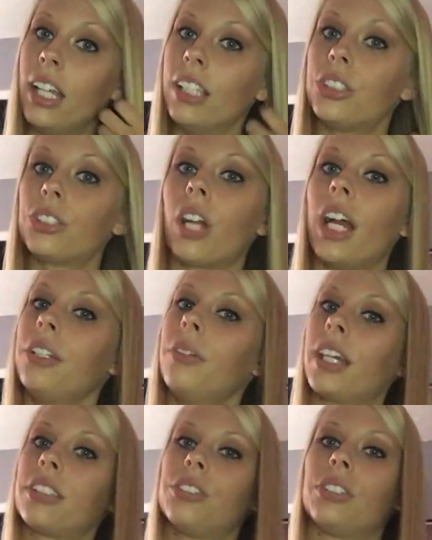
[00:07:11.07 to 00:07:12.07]
is try new
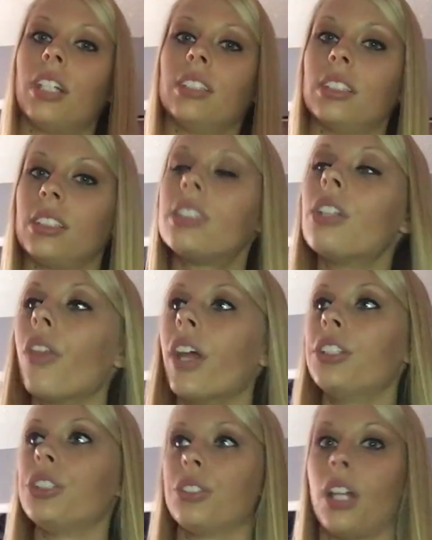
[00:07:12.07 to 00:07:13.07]
exercises so
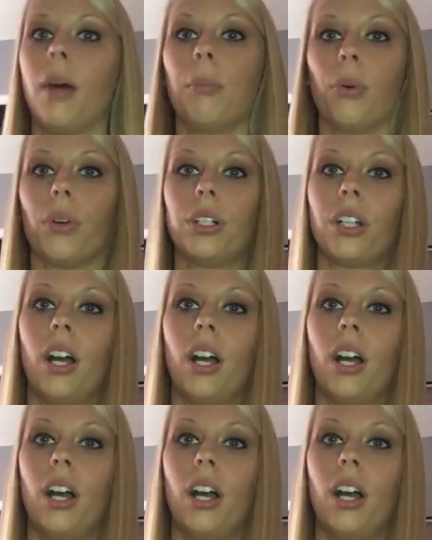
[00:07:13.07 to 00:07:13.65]
that you're not bored.